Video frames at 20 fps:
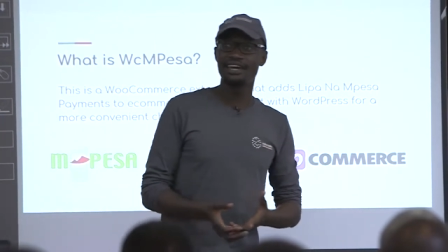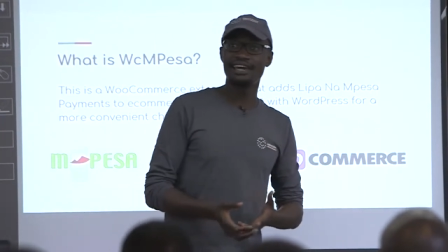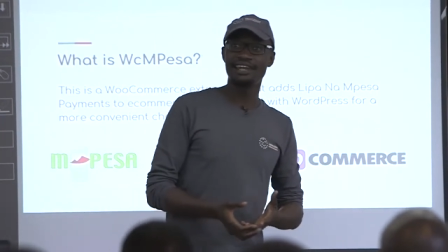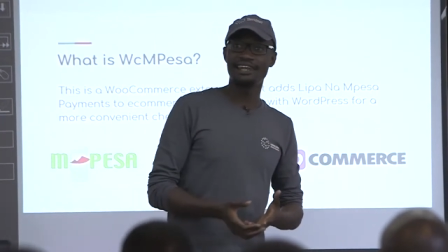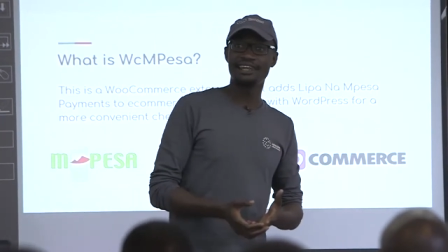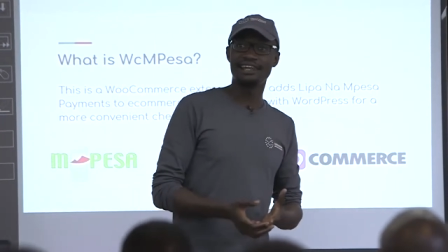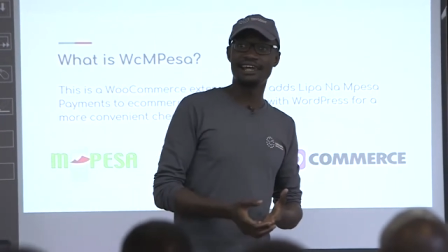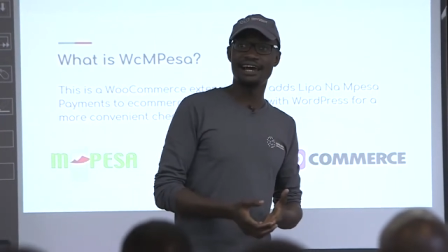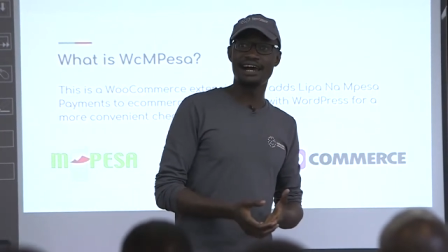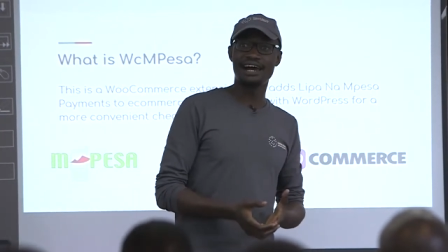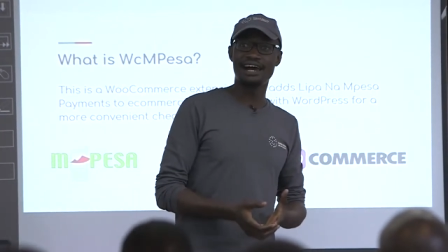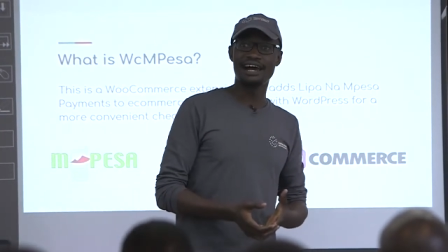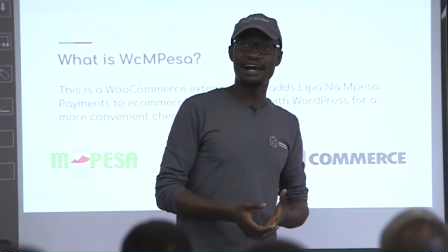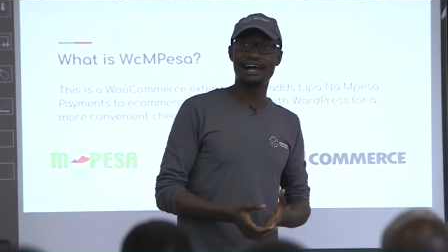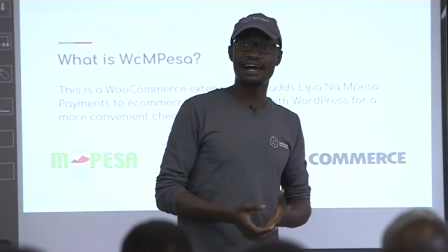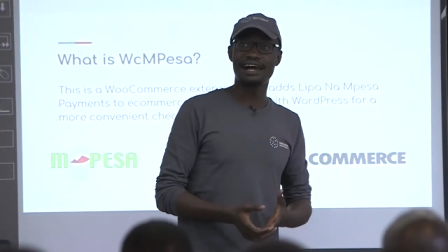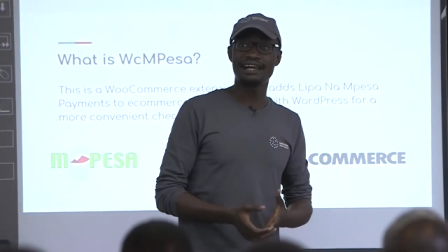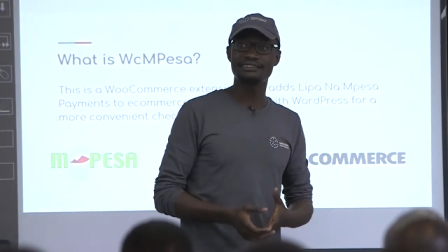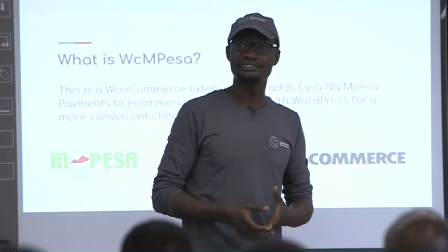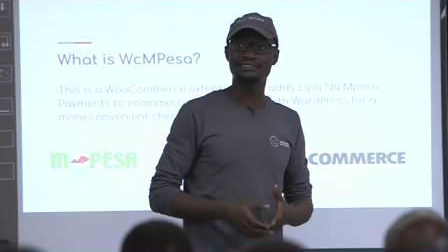And
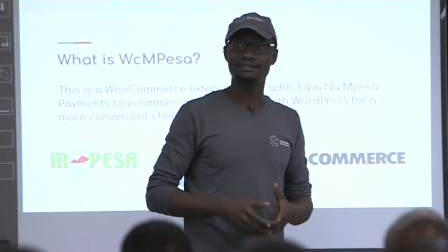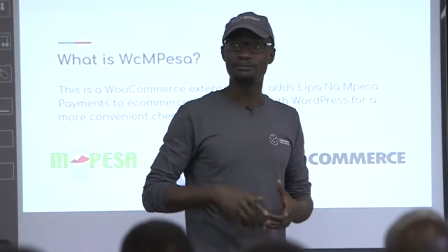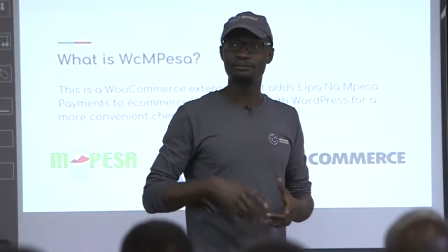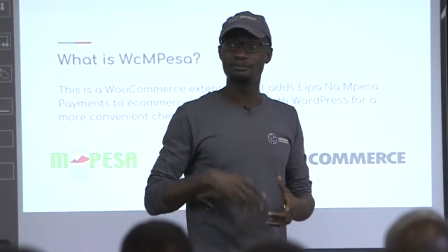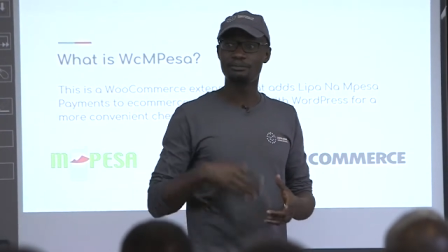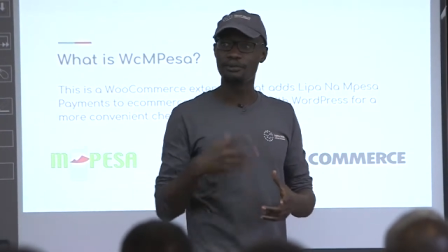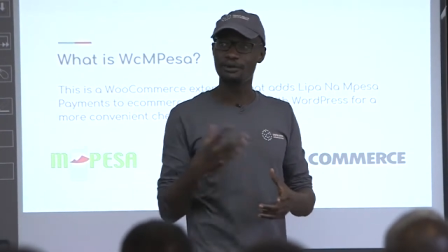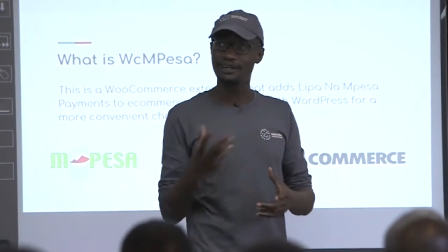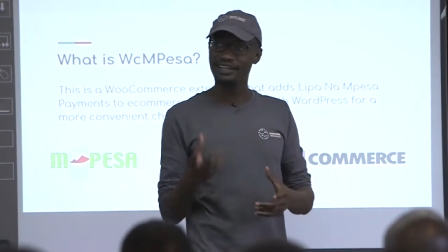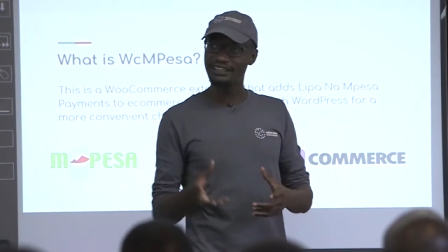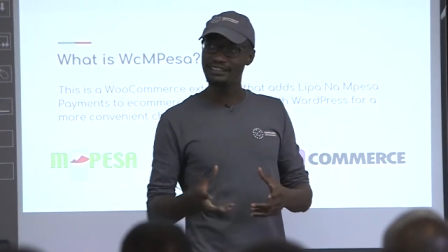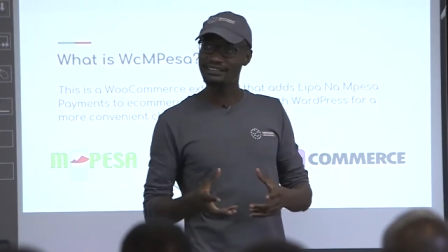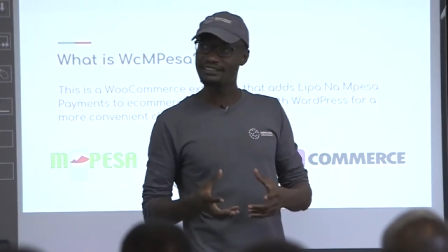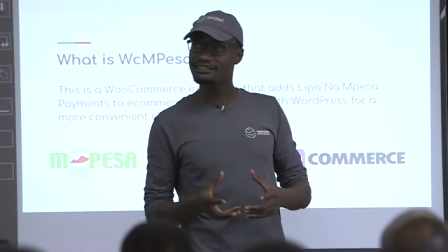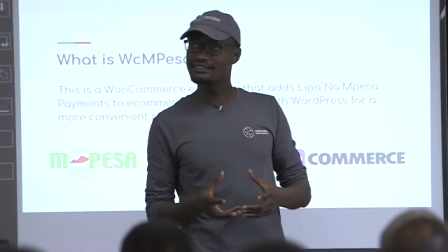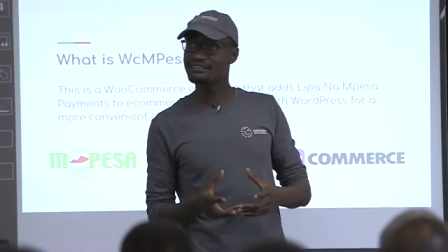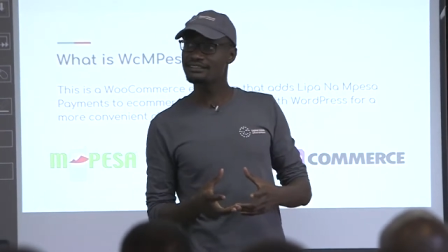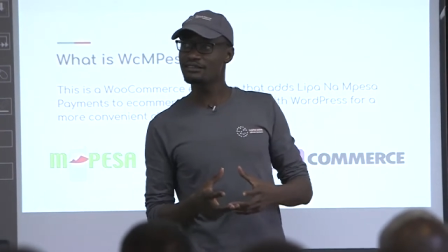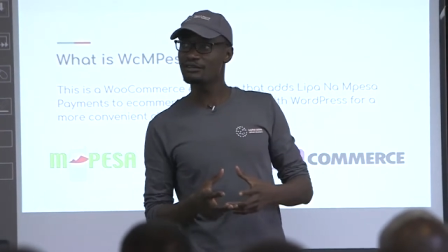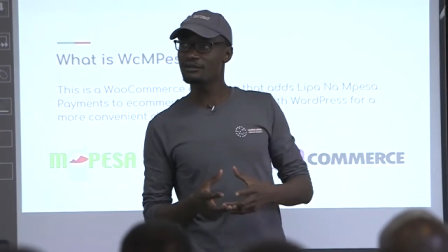uh, at some
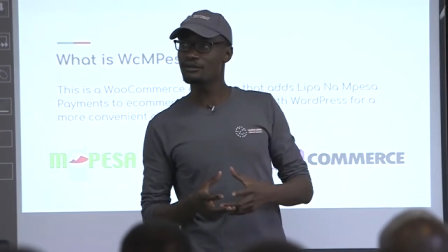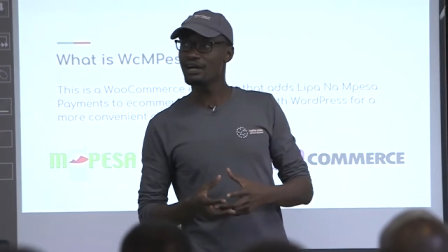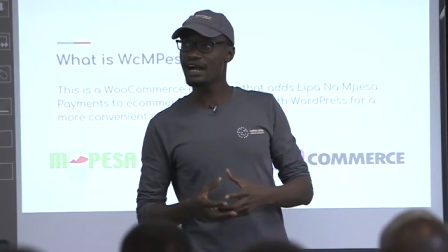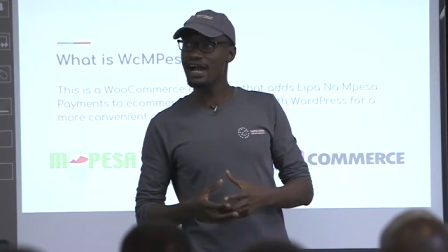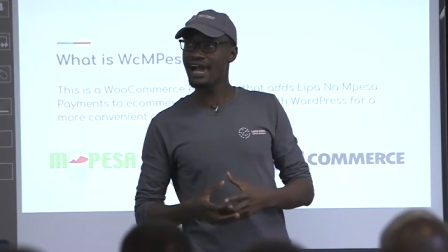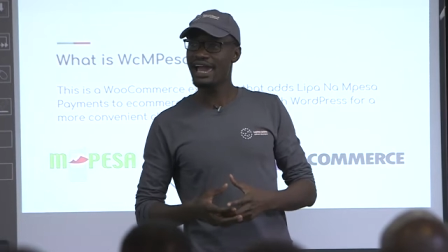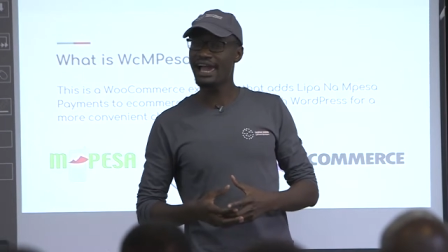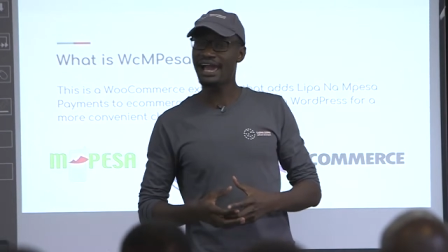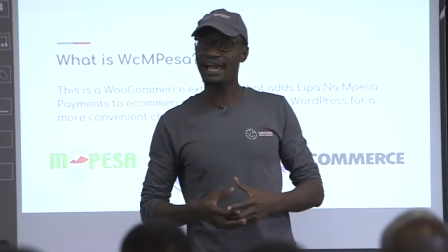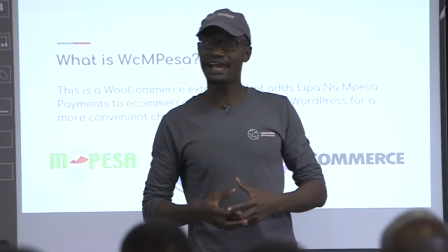point, I